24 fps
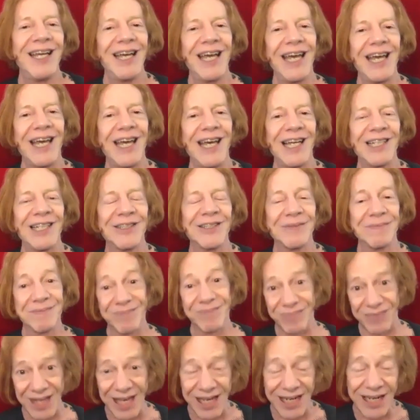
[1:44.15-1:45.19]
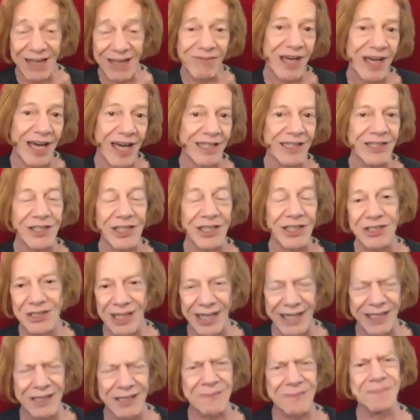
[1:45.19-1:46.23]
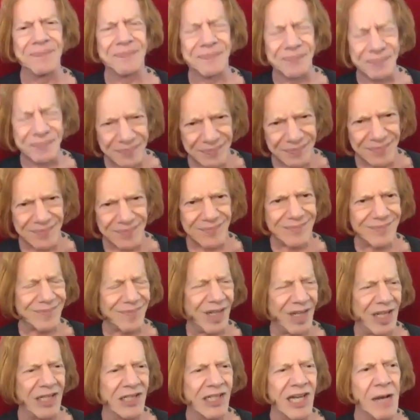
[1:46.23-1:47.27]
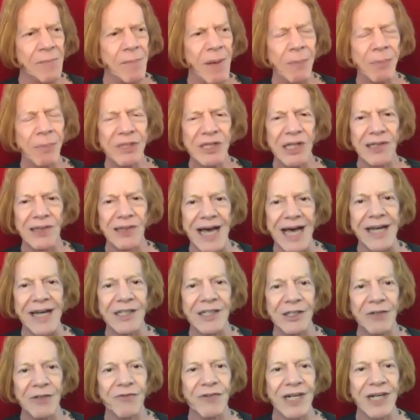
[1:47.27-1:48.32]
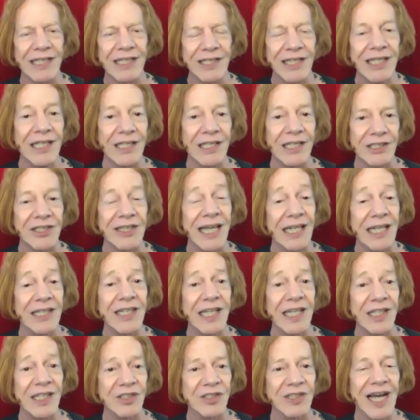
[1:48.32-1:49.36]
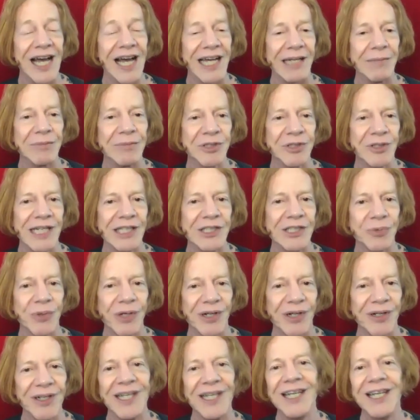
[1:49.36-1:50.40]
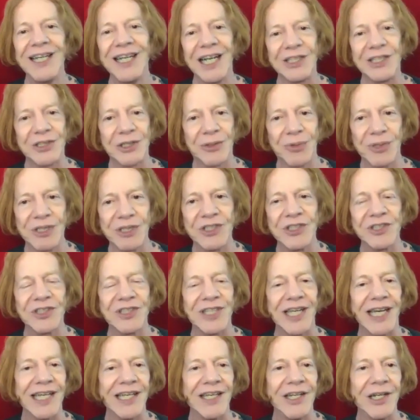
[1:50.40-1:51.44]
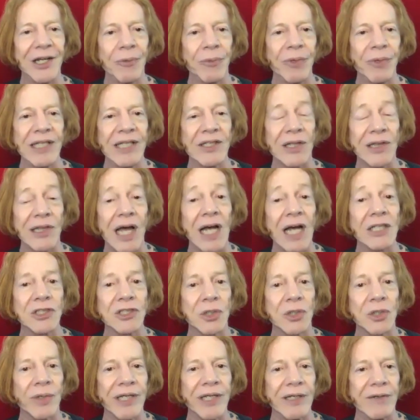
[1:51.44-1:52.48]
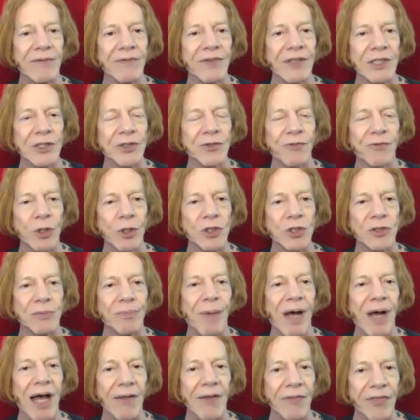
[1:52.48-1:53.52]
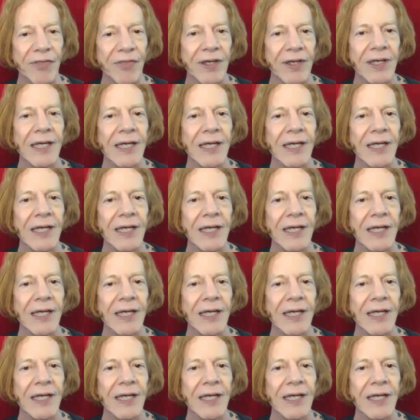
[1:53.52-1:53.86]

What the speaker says: And then I've got to just like come up with a lot of different ideas, and that takes time. So that's where, as Chris is saying, we had the luxury of this first month